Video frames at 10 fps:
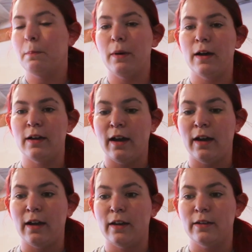but
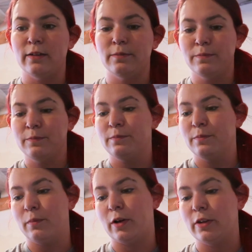I
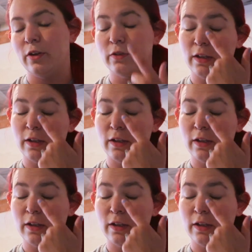wanted those.